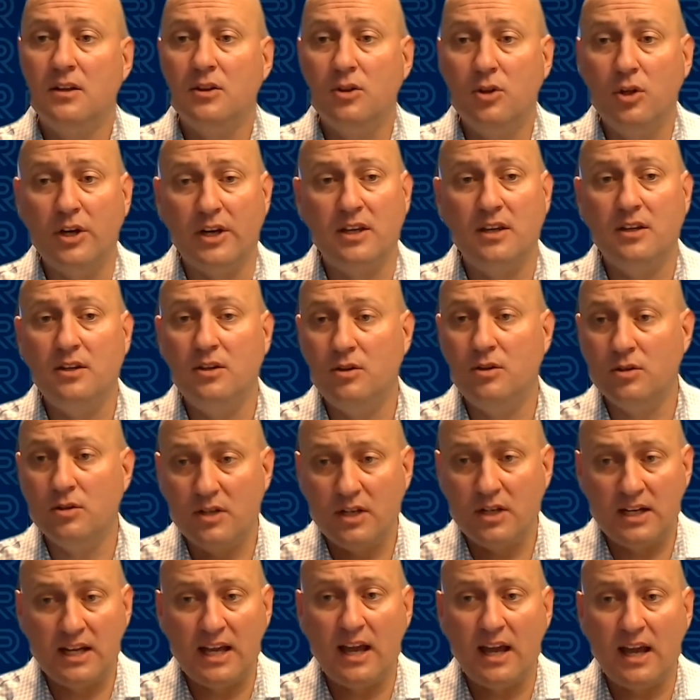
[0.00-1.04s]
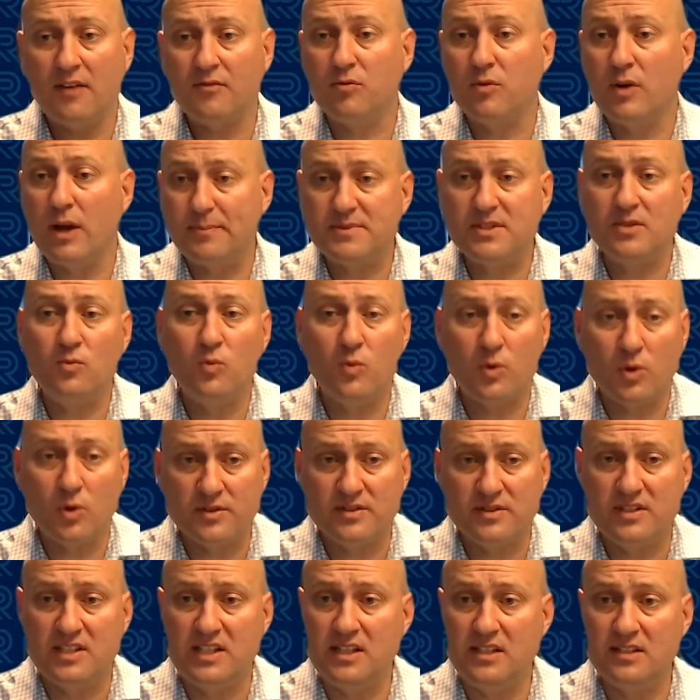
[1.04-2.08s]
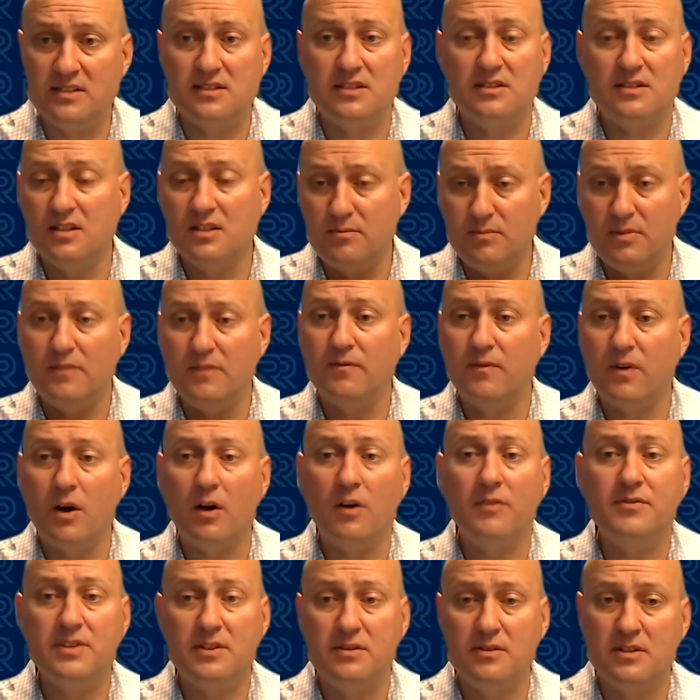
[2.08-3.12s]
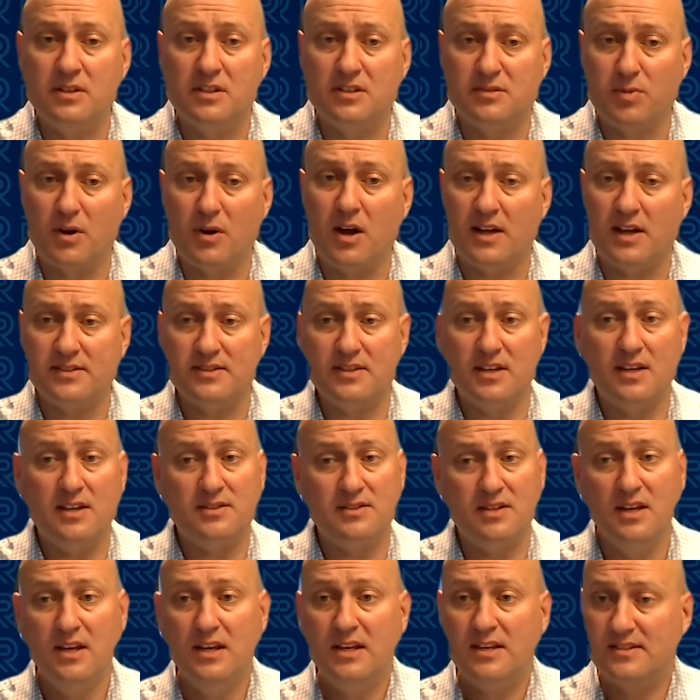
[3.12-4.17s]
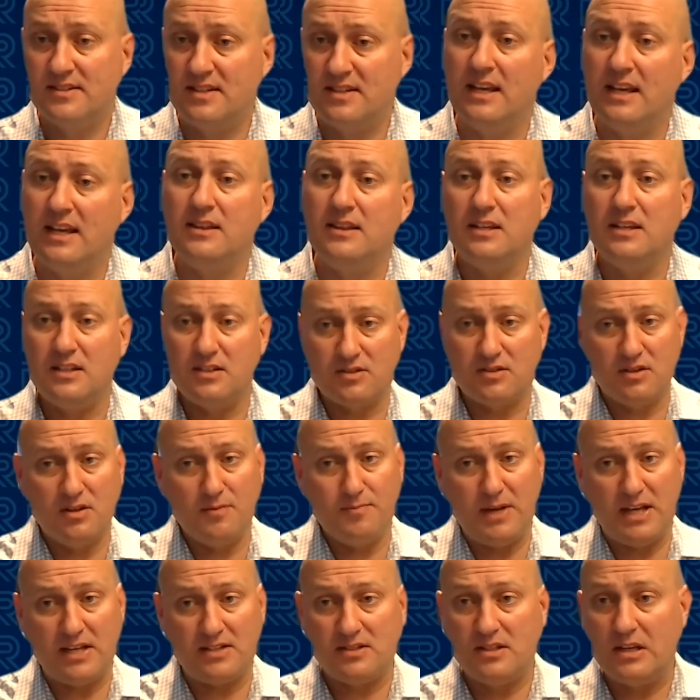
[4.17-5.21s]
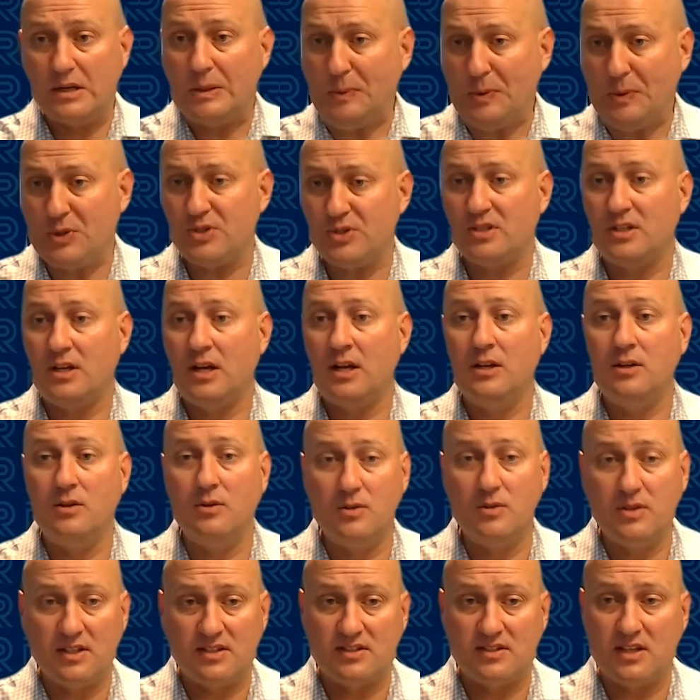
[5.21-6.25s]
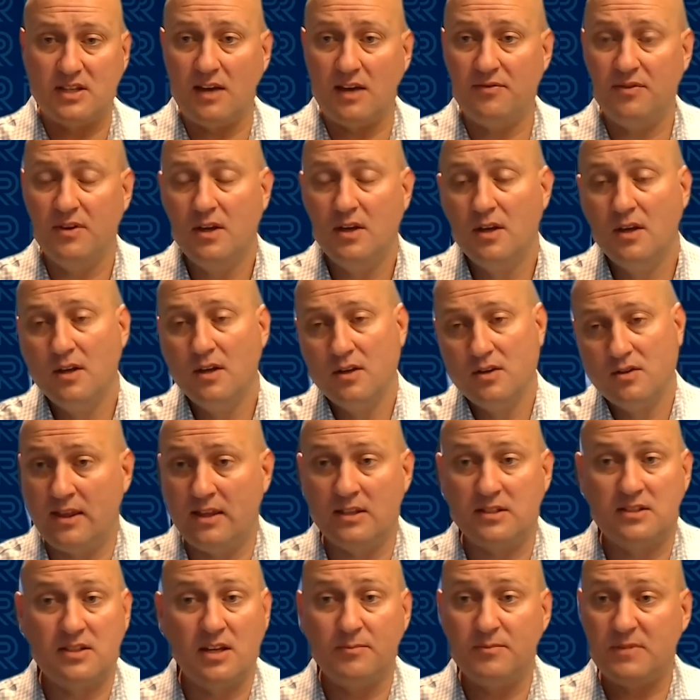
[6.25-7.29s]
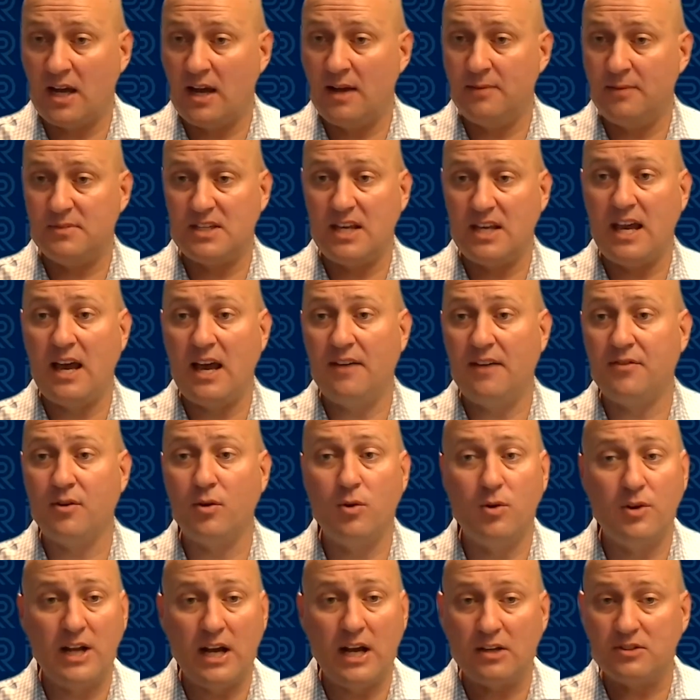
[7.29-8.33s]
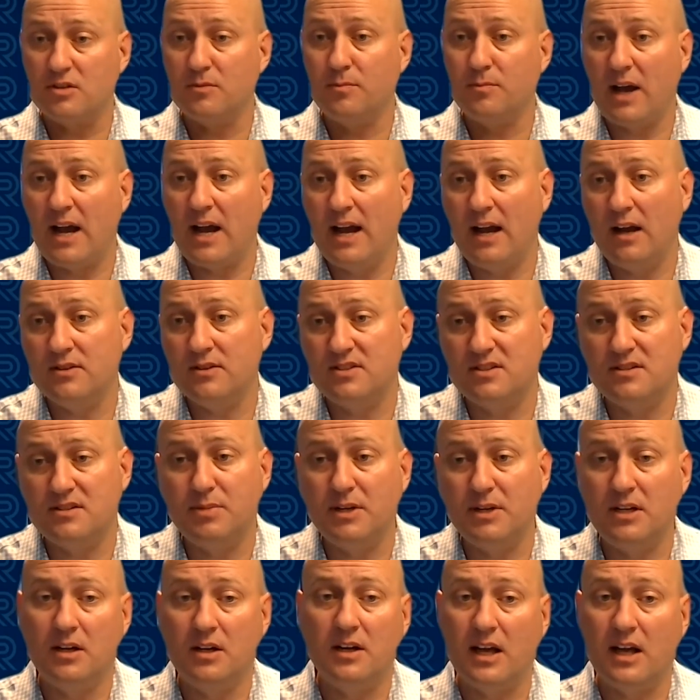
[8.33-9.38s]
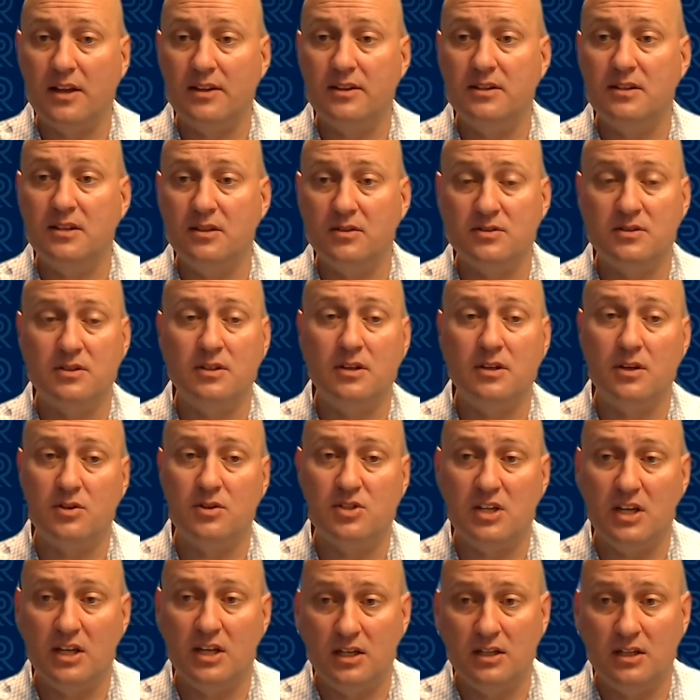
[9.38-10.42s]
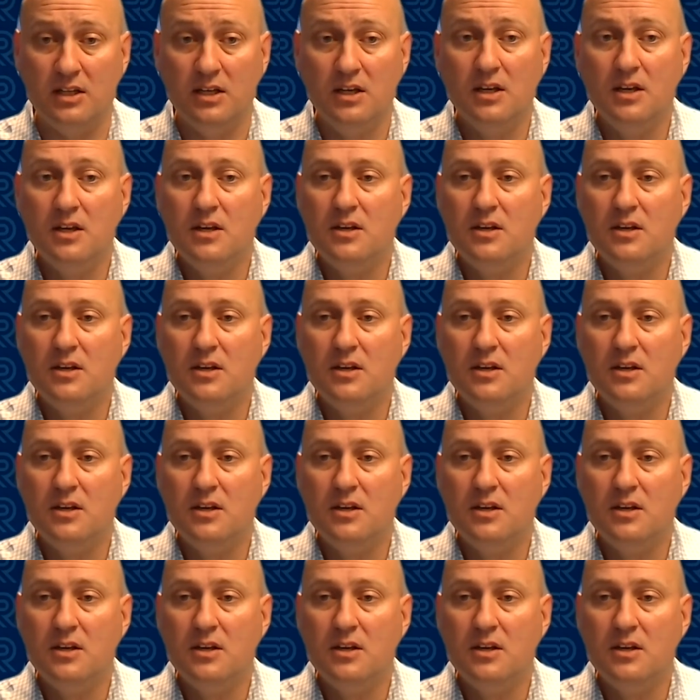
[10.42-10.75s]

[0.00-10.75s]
Look, you're going to have reps and warranties that's going to be involved in this process saying these are the best numbers and I knew this stuff. And then sometimes they have earnouts or buyouts depending on how the deal's negotiated.